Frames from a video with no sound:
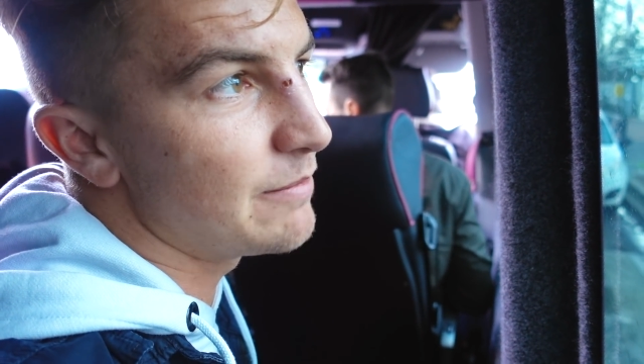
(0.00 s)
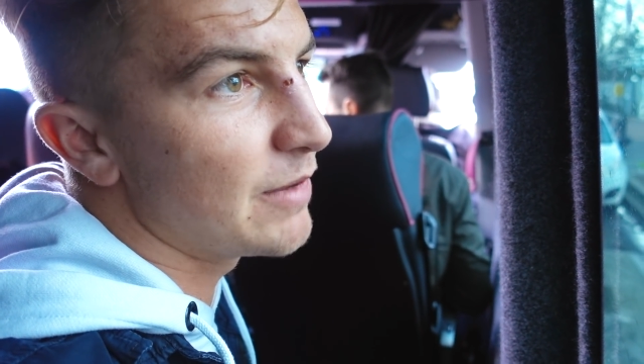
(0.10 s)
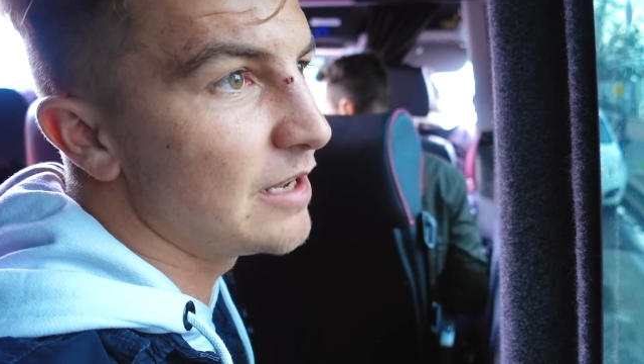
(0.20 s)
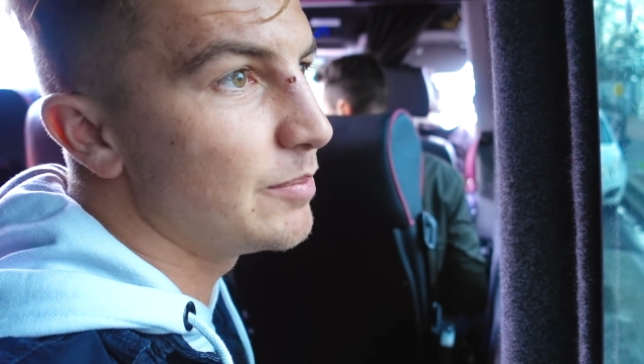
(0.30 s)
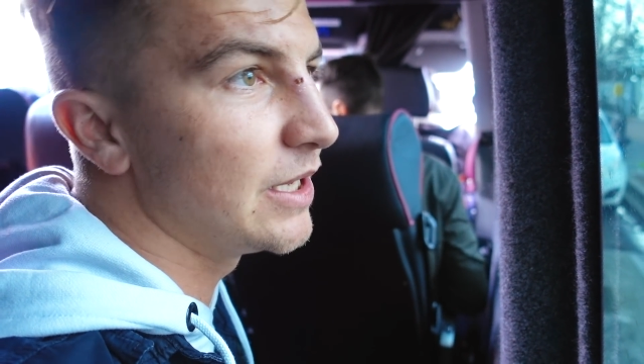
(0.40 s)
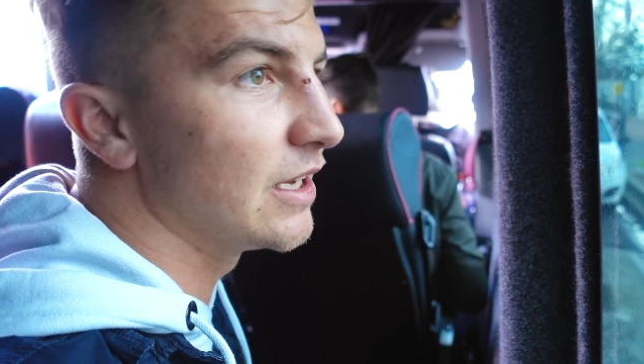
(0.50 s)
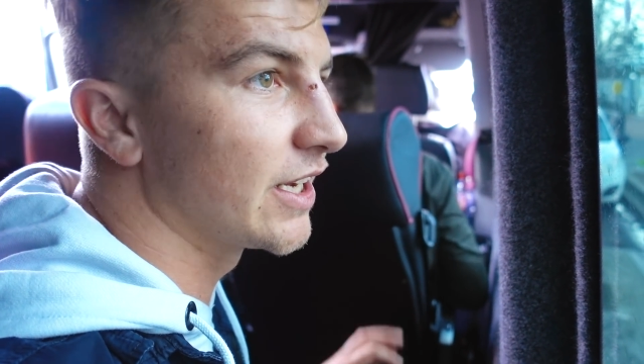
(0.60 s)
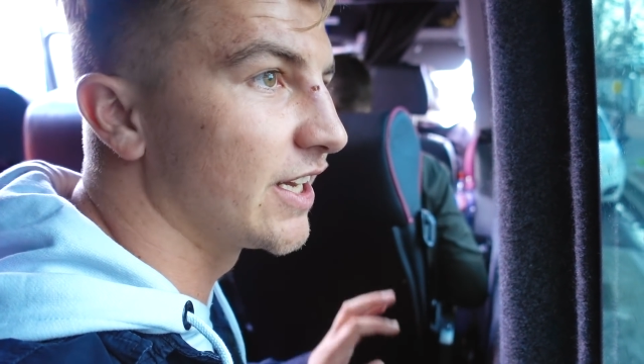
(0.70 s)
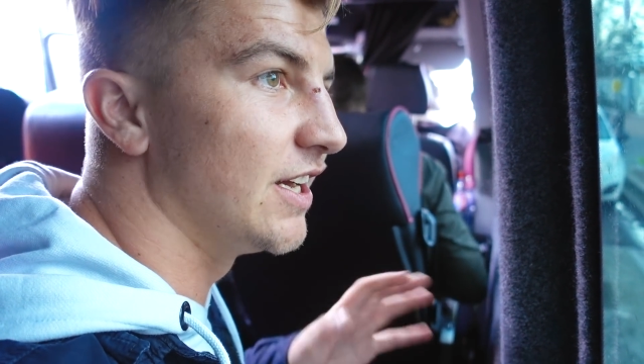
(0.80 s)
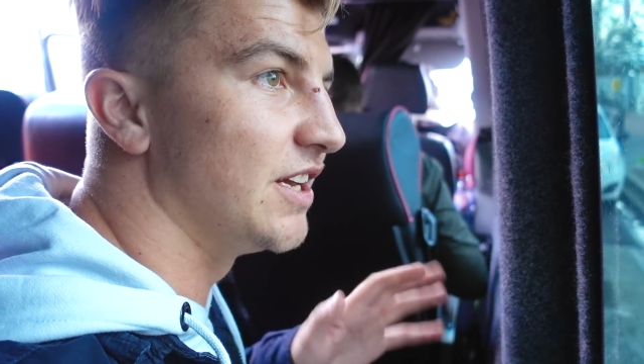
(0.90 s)
maybe
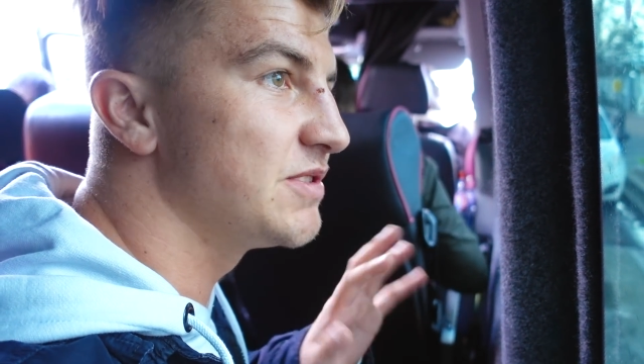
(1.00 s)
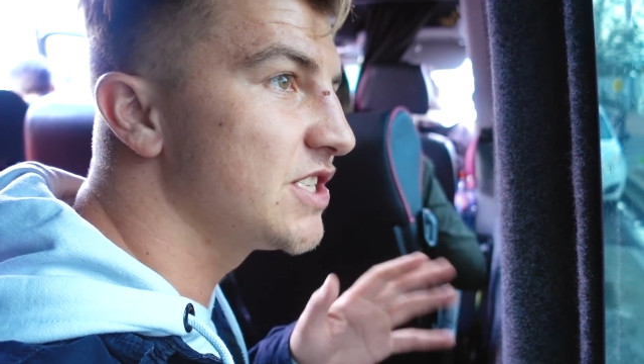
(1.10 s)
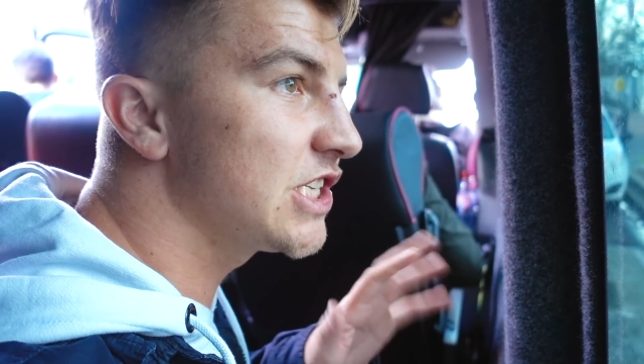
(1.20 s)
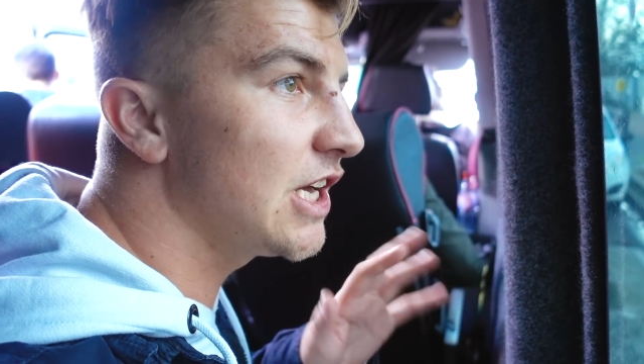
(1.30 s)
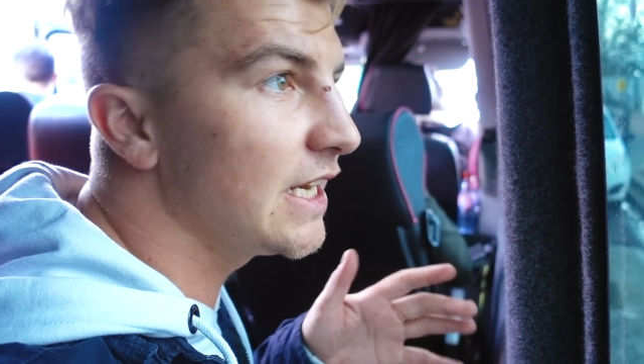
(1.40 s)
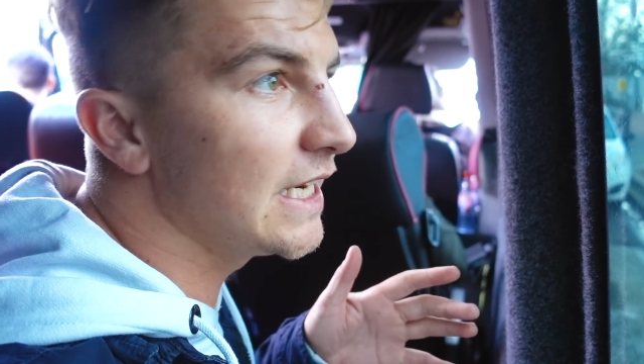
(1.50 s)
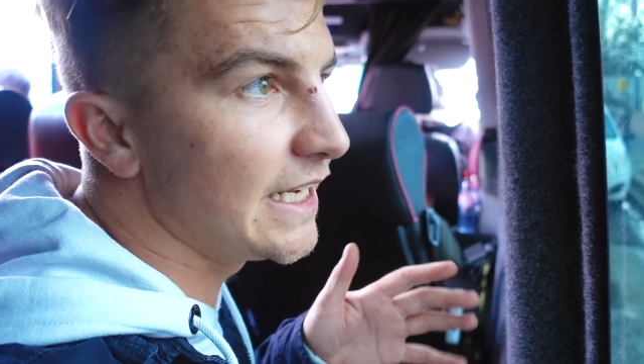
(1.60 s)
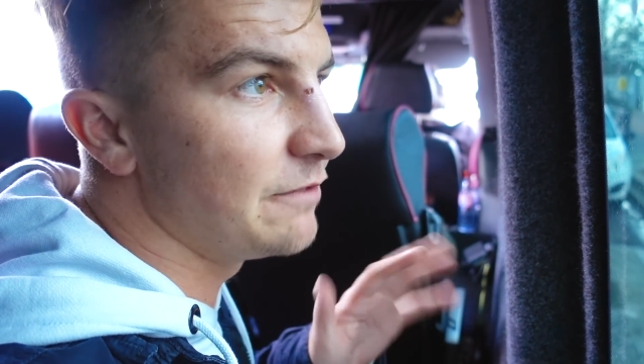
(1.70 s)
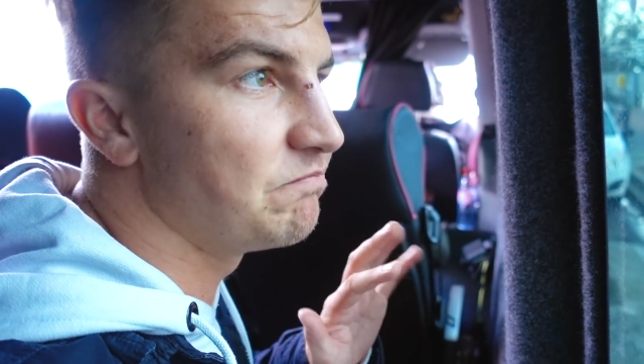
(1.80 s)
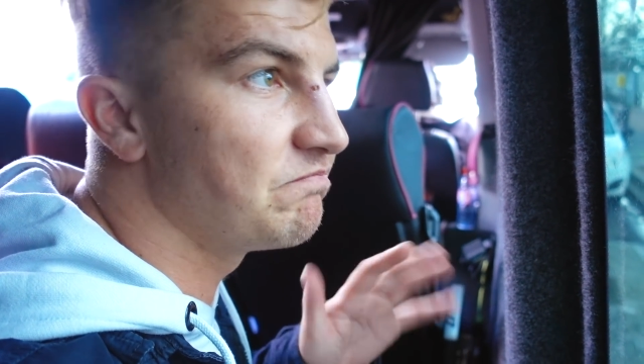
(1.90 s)
like a
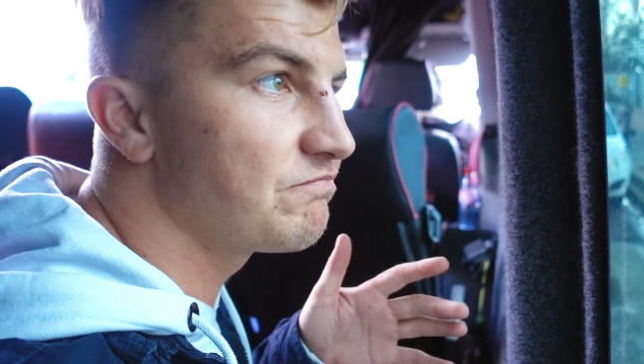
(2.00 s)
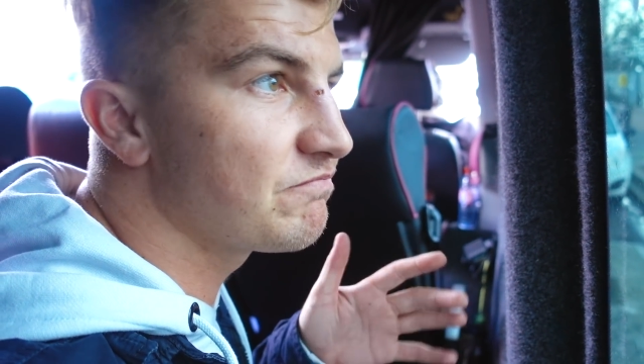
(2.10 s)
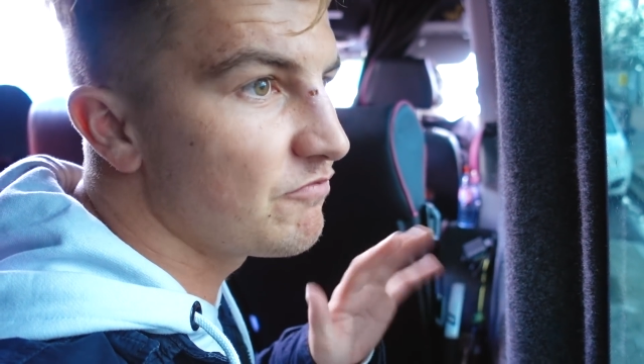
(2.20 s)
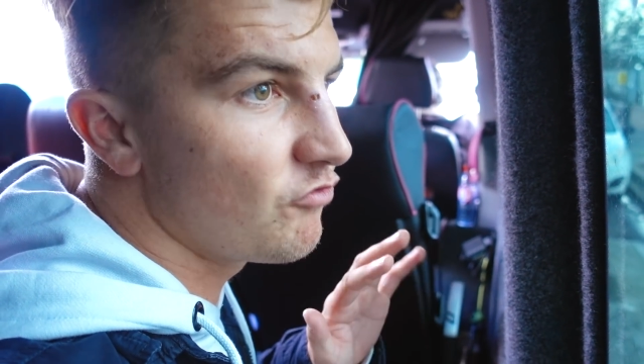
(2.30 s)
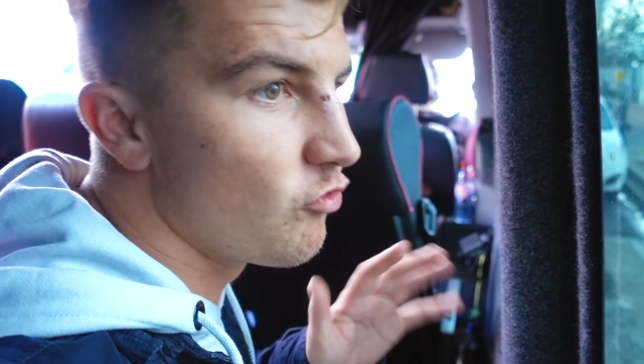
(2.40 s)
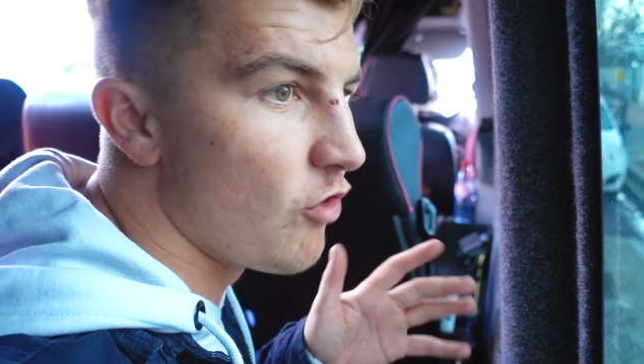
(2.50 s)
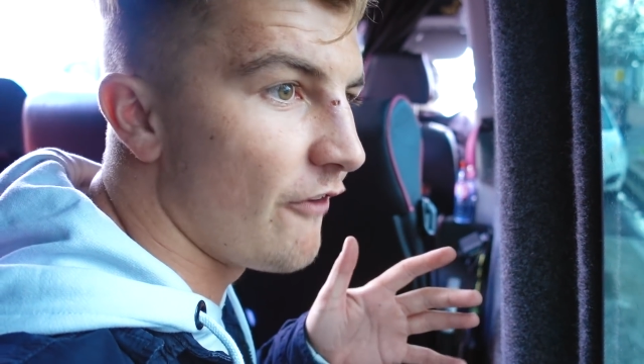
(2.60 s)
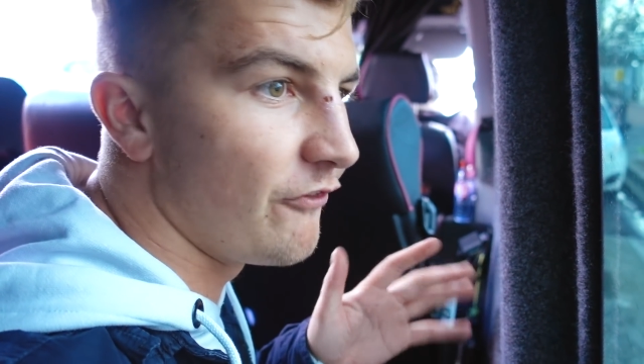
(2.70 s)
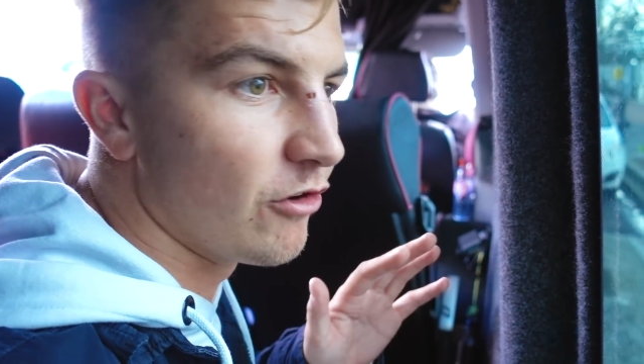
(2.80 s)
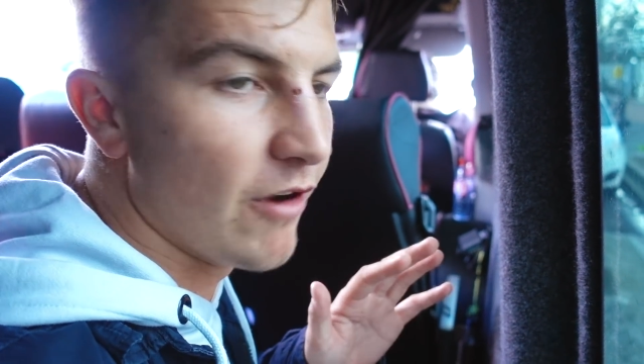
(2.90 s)
slightly
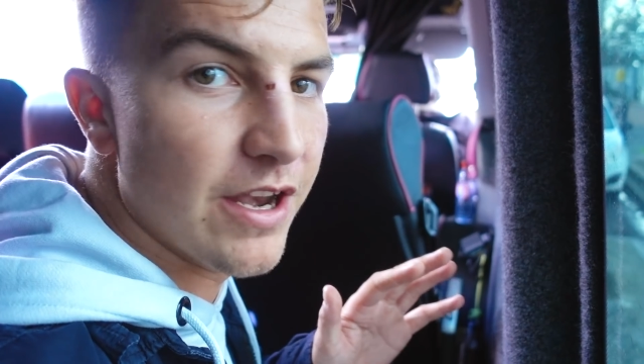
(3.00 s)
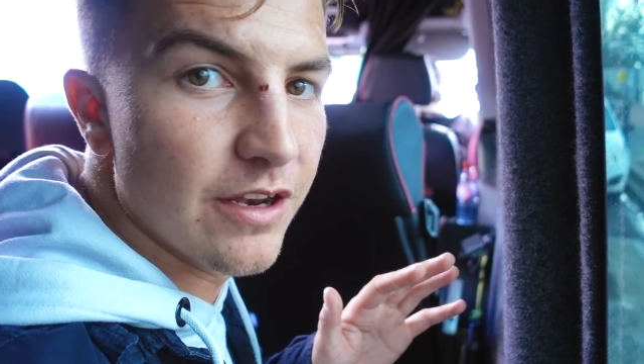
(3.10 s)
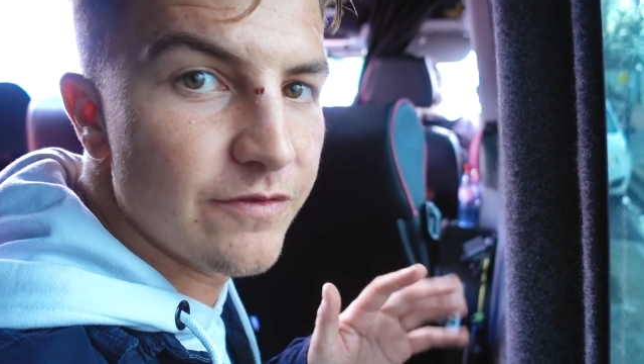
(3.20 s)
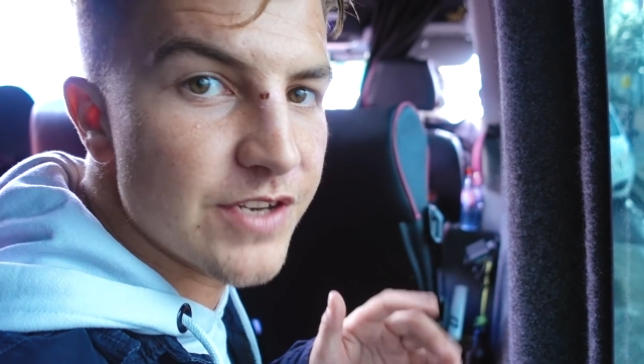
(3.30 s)
rougher end of